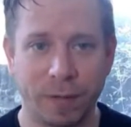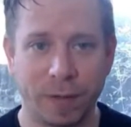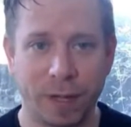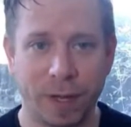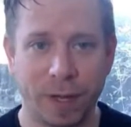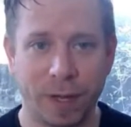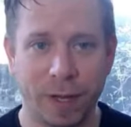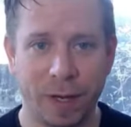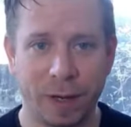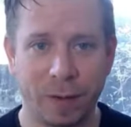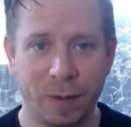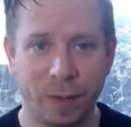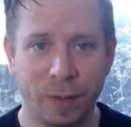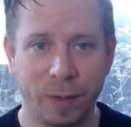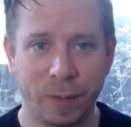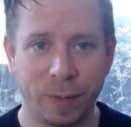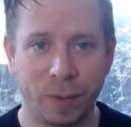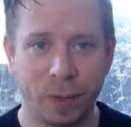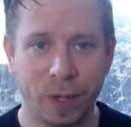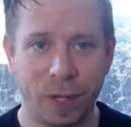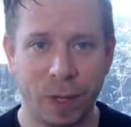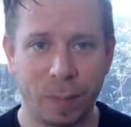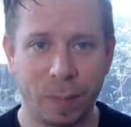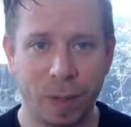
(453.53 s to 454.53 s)
that area
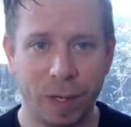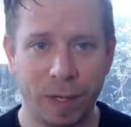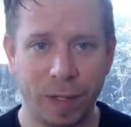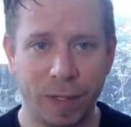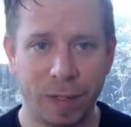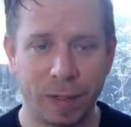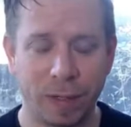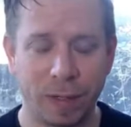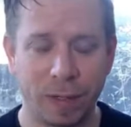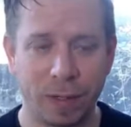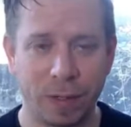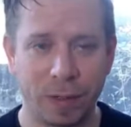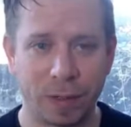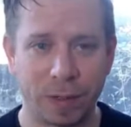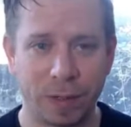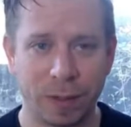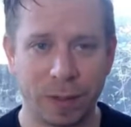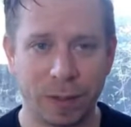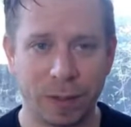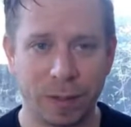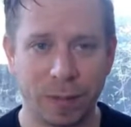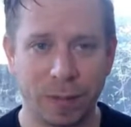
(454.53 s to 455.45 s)
or that place in yourself.